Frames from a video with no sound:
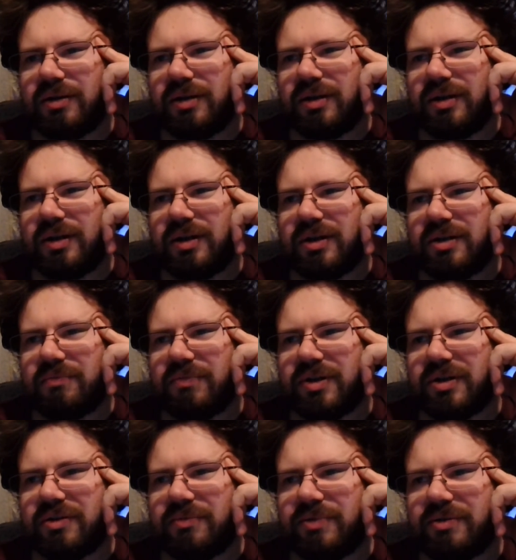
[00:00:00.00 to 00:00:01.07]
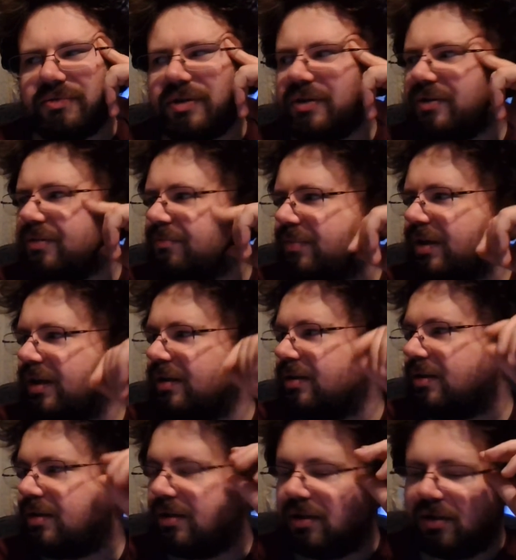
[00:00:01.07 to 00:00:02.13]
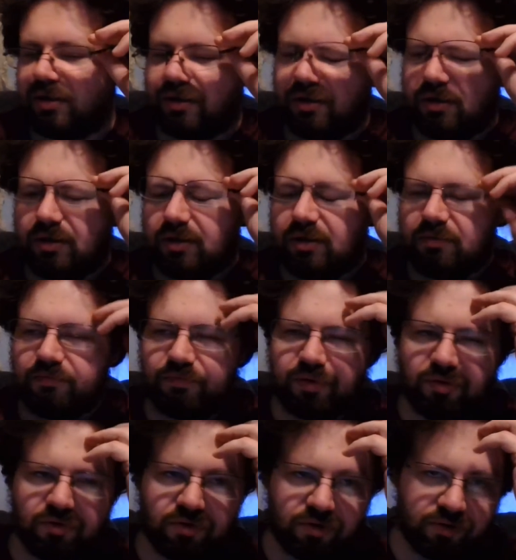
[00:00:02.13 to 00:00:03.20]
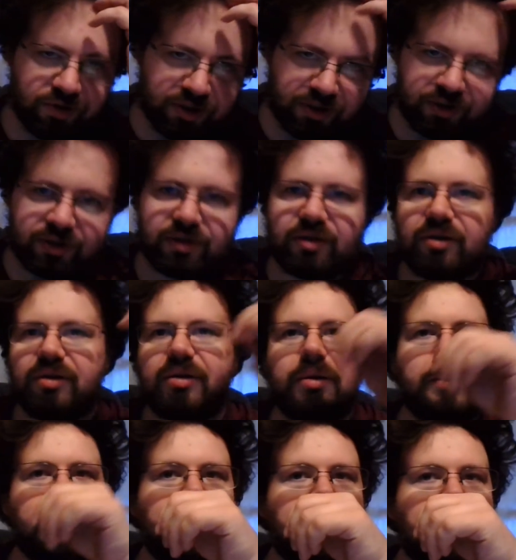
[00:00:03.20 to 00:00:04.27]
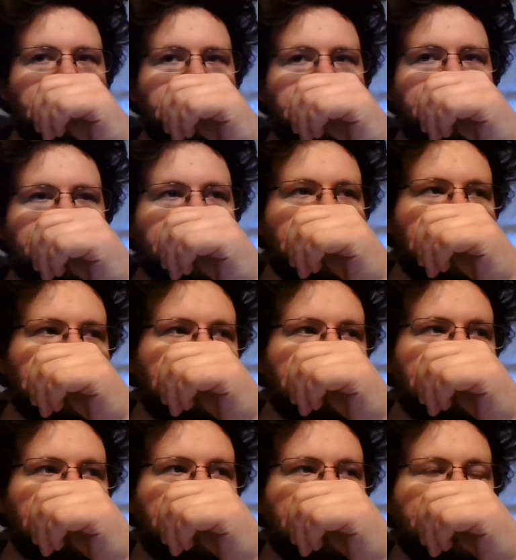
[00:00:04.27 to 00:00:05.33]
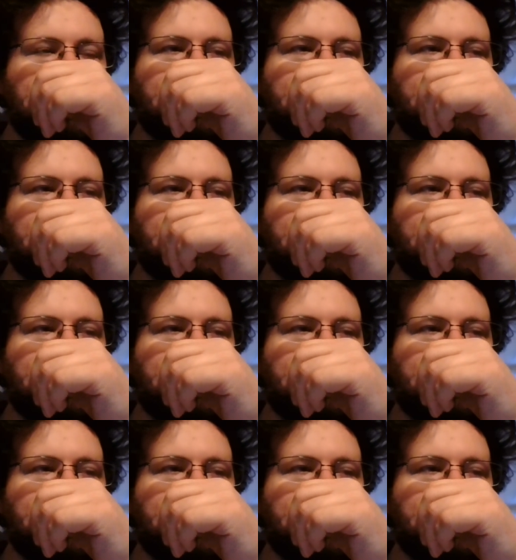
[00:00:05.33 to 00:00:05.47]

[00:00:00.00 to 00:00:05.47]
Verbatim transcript: it's a mixture between good and bad, poor and spectacular.